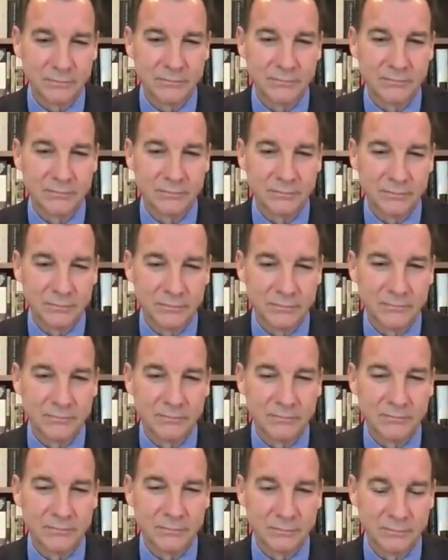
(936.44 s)

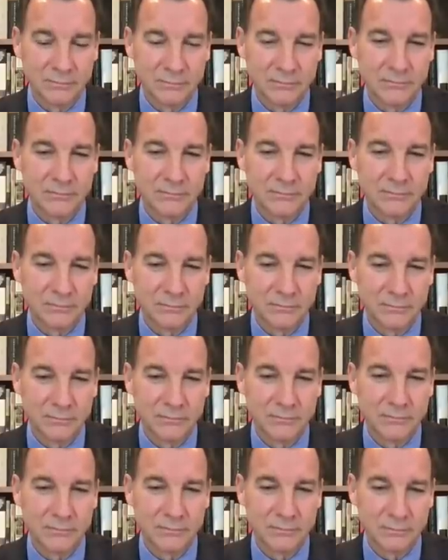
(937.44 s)

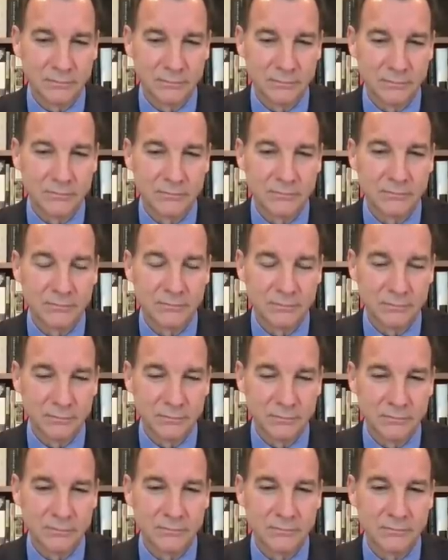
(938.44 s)

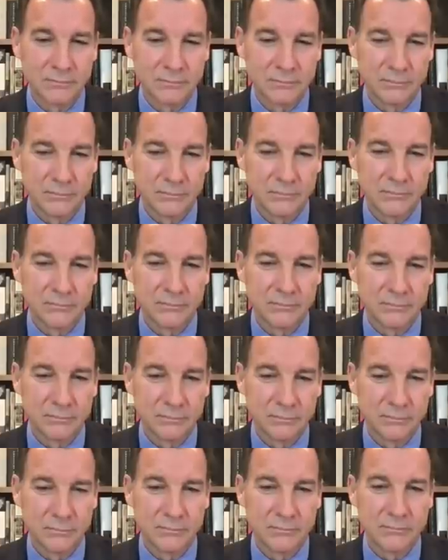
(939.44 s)

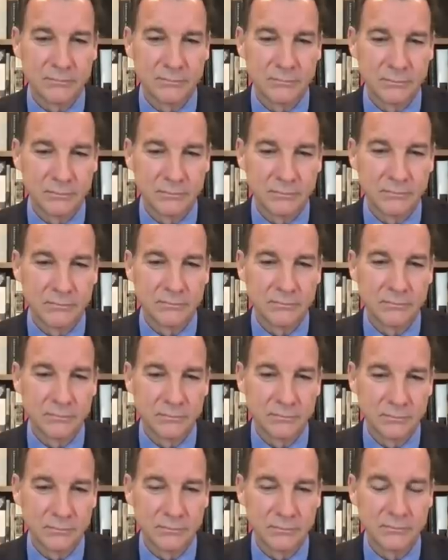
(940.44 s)

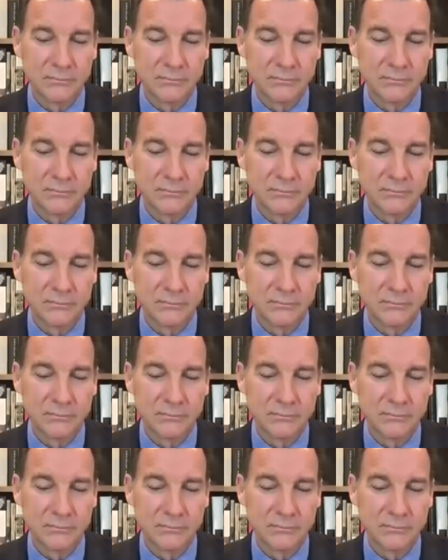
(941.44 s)
No words are spoken by the person on screen.